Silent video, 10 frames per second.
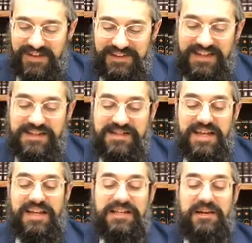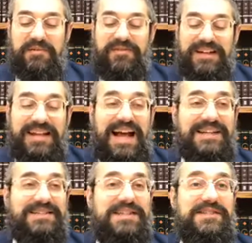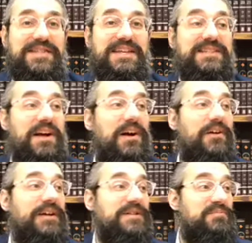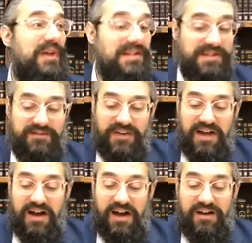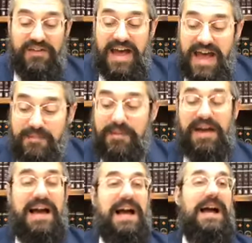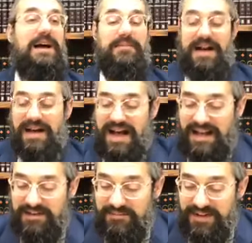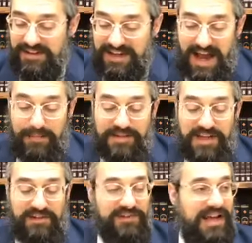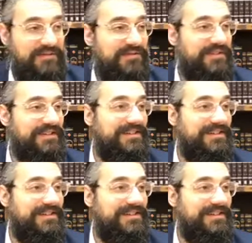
These things are mavatas. These things are expressive of hachayim, the opposite of life.